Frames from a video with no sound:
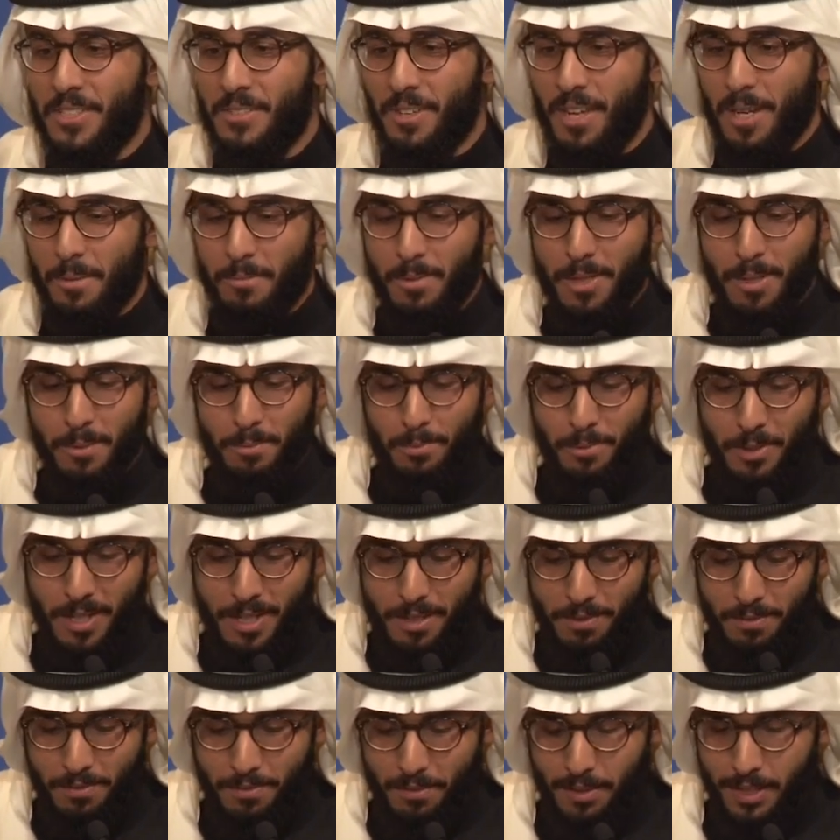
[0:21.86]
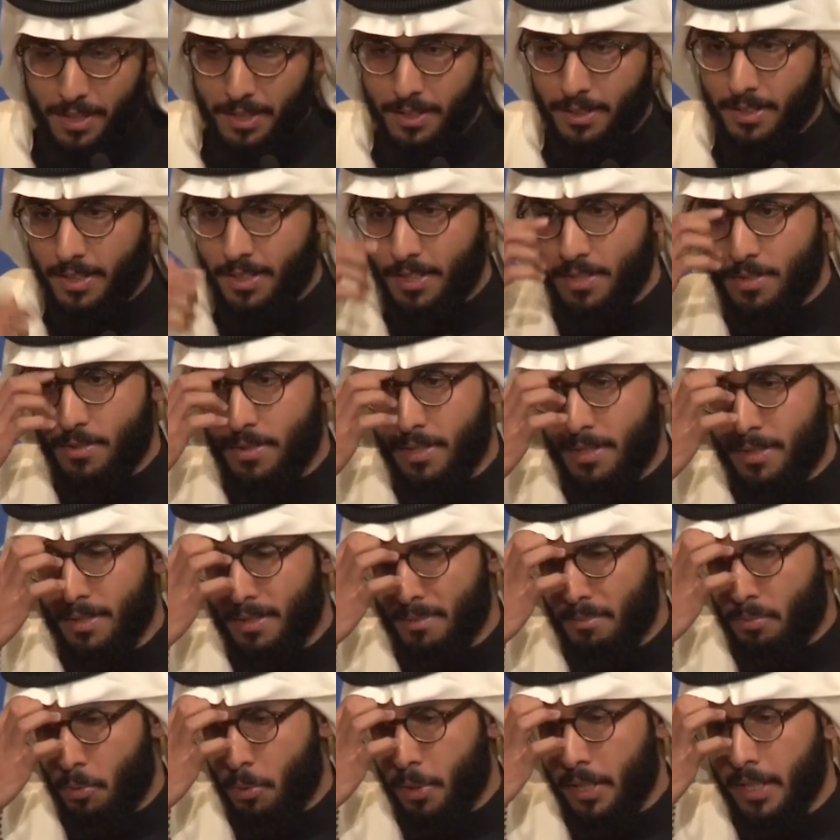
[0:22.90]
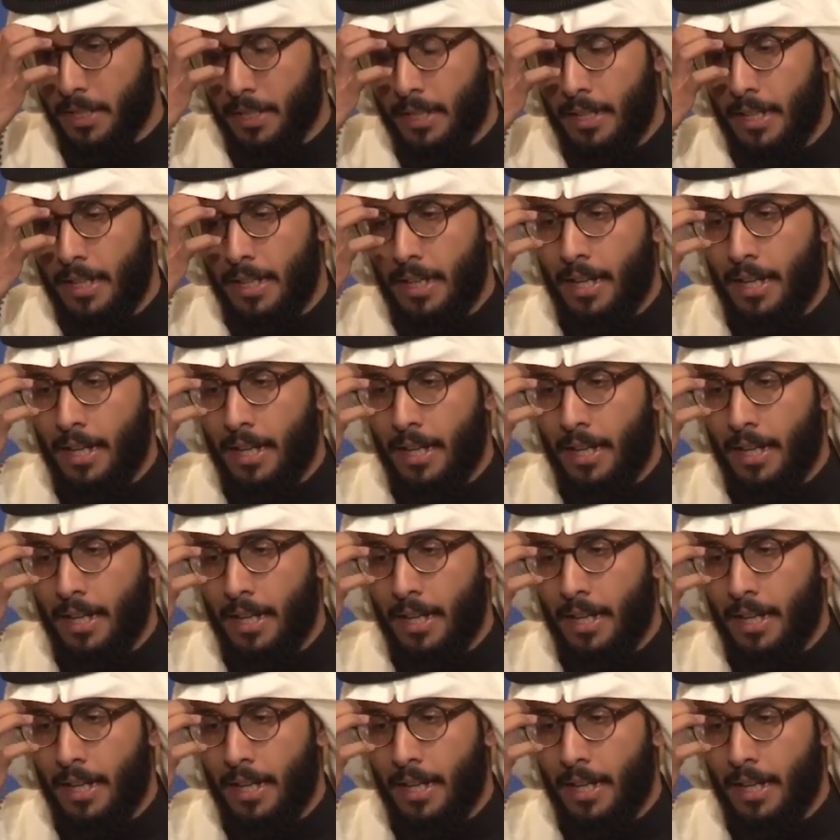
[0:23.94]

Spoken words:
try to be brief and straight to the point.